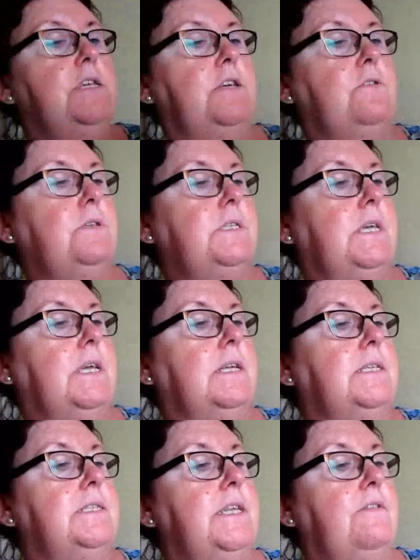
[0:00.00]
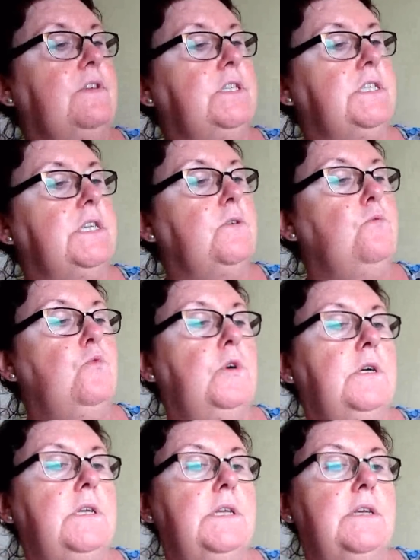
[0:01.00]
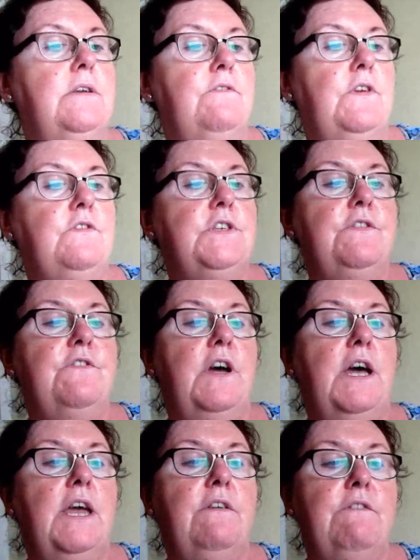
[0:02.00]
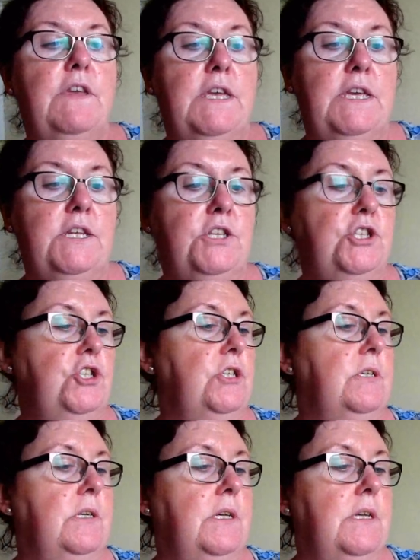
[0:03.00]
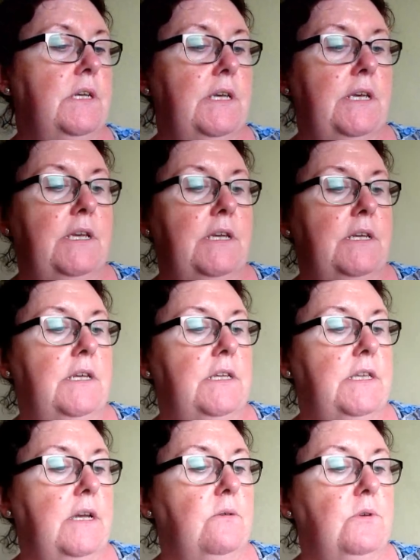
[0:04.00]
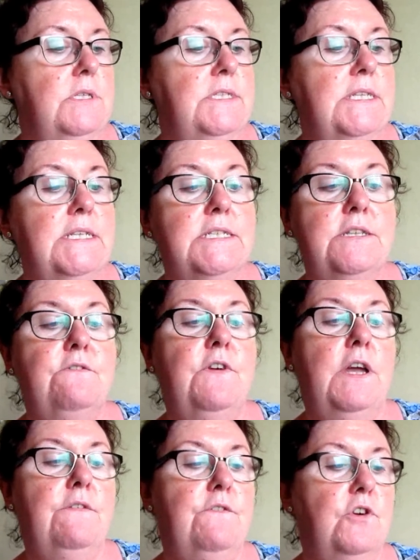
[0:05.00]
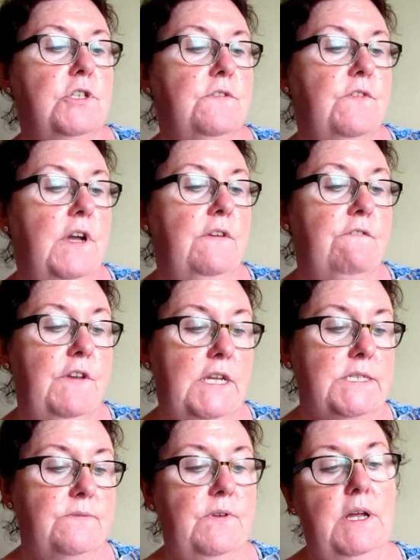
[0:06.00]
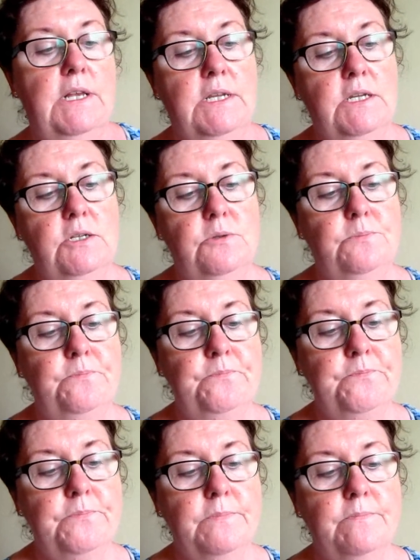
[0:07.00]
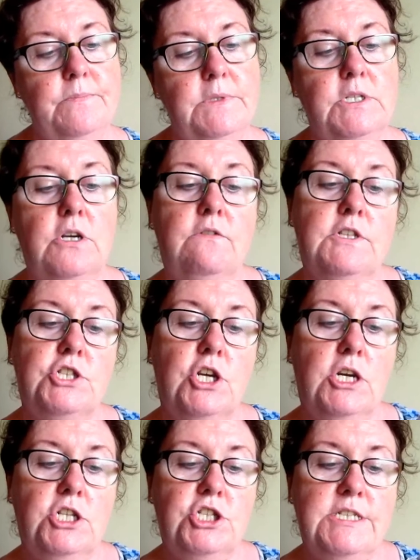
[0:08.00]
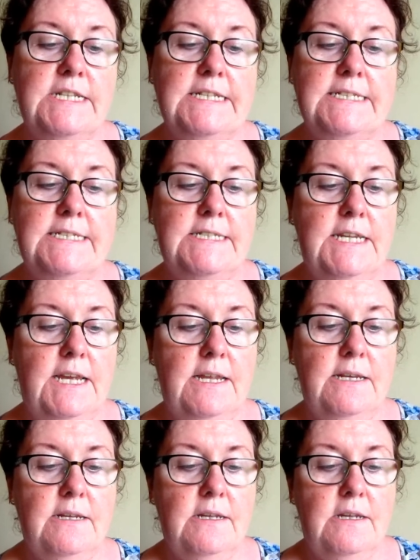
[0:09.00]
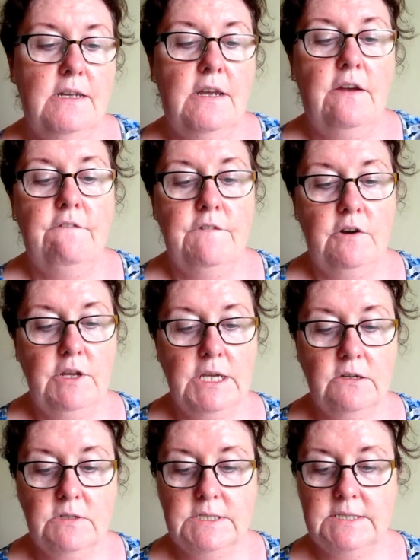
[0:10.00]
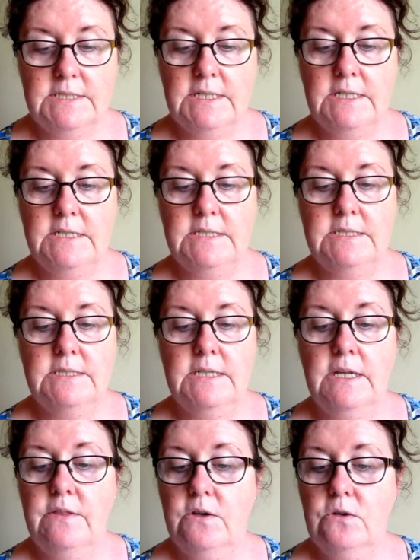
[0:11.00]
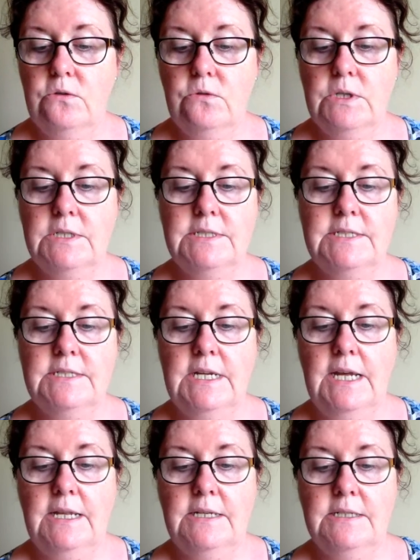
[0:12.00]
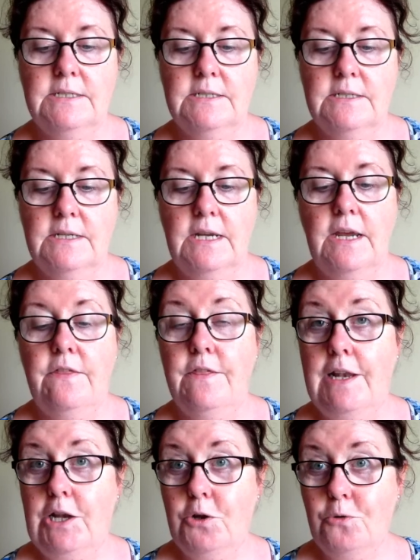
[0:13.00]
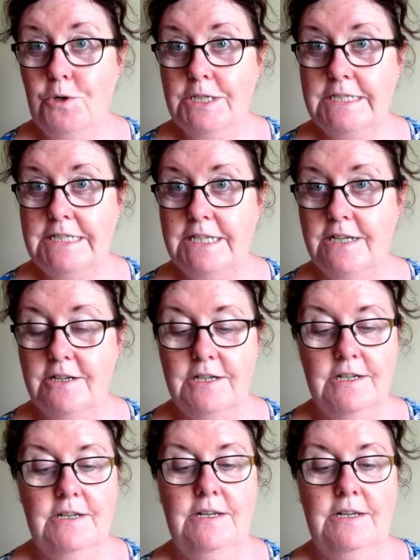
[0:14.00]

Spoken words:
two tickets, 71.55 each. That was 65.45 face value, service charge 6.10. Very good seats in the Hogan stand in the lower tier,